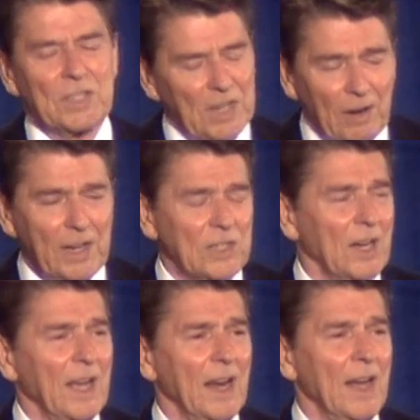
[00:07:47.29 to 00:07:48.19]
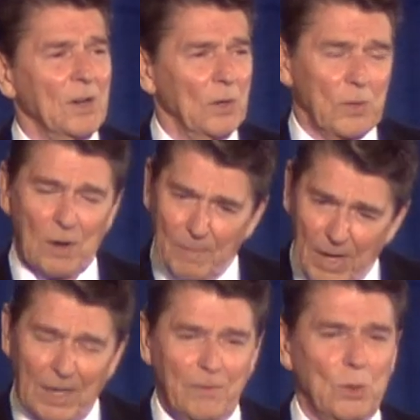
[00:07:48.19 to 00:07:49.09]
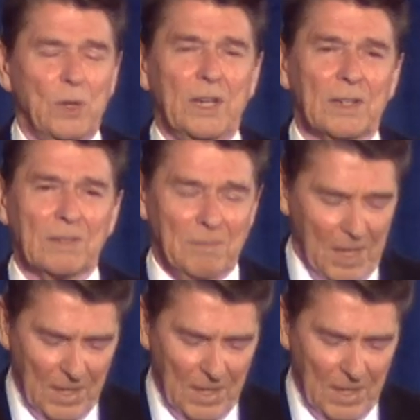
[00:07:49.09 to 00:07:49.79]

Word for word: seriously, and I know there are many of you here